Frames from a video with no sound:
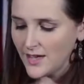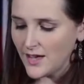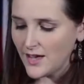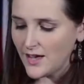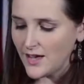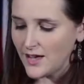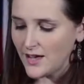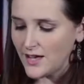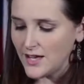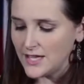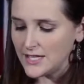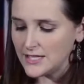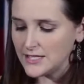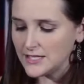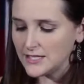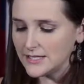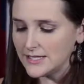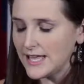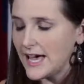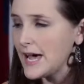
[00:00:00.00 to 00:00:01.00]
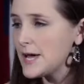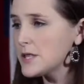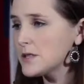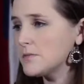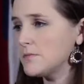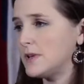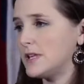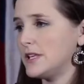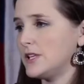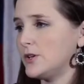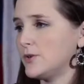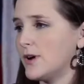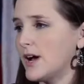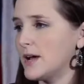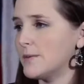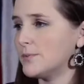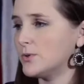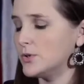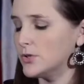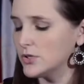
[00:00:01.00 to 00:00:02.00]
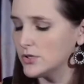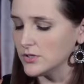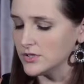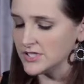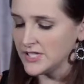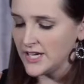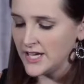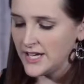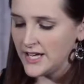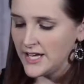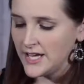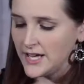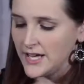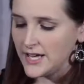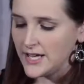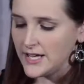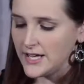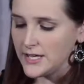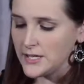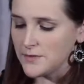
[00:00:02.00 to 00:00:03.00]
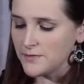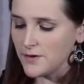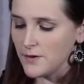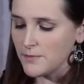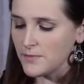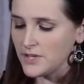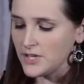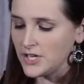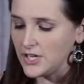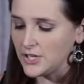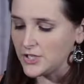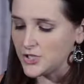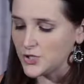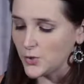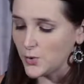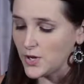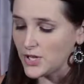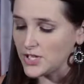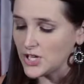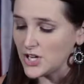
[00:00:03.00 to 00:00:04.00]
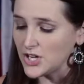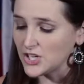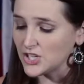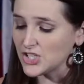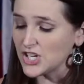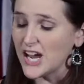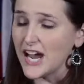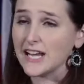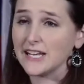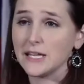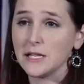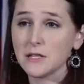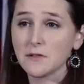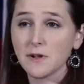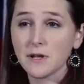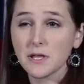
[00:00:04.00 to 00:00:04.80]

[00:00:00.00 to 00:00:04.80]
And the last menu I pulled is from the Joy Young Chinese